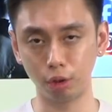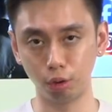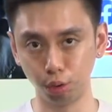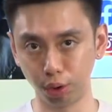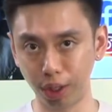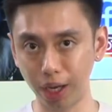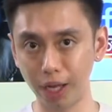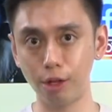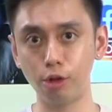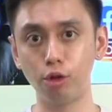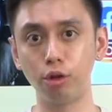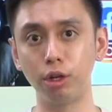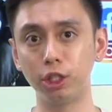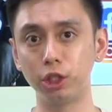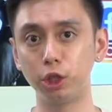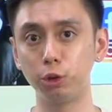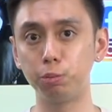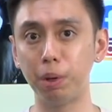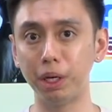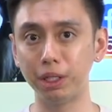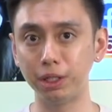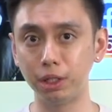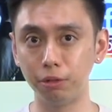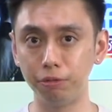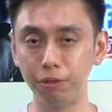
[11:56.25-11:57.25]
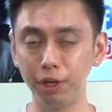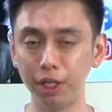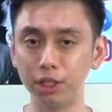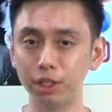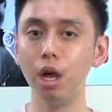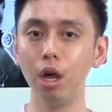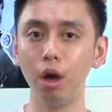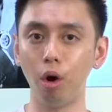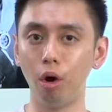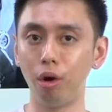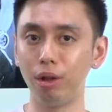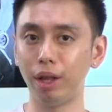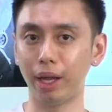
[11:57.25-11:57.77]
to get into the specifics
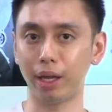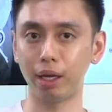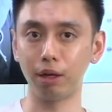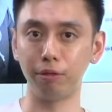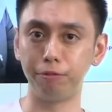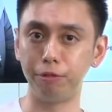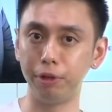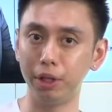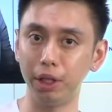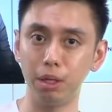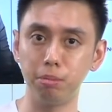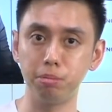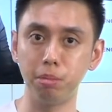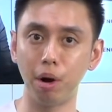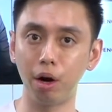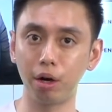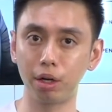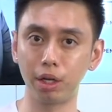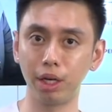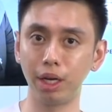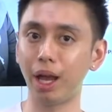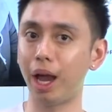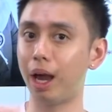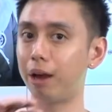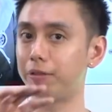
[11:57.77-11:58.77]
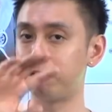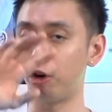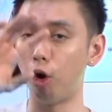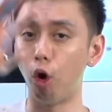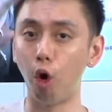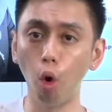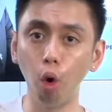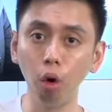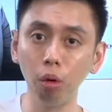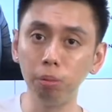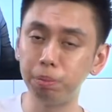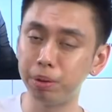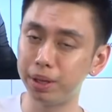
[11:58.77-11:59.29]
on like affiliate marketing. I have a
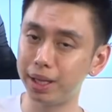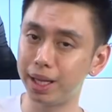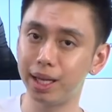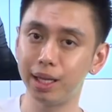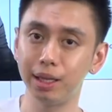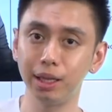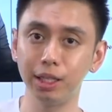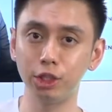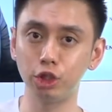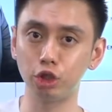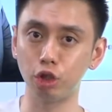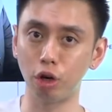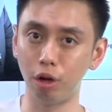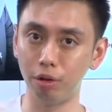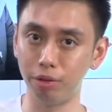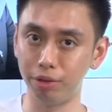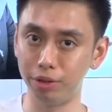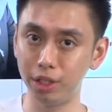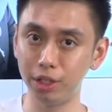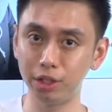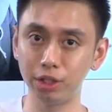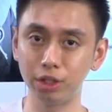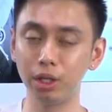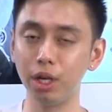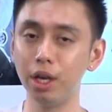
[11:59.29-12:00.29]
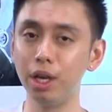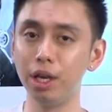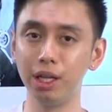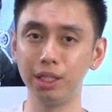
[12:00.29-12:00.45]
whole playlist on this.